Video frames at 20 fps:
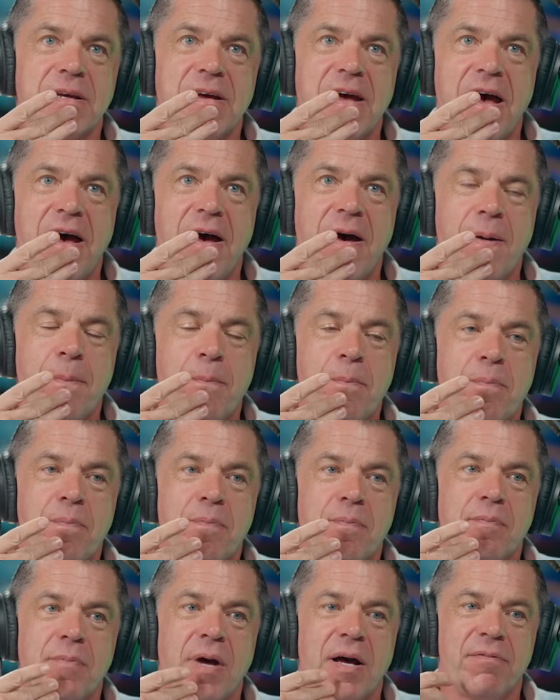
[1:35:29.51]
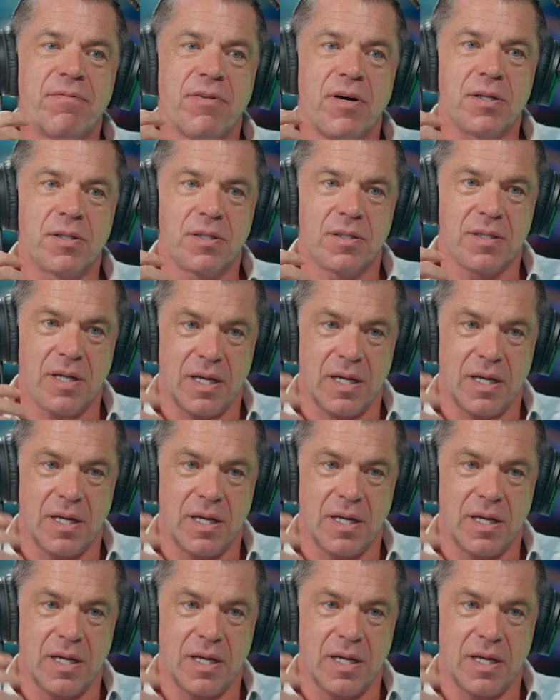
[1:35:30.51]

I've had,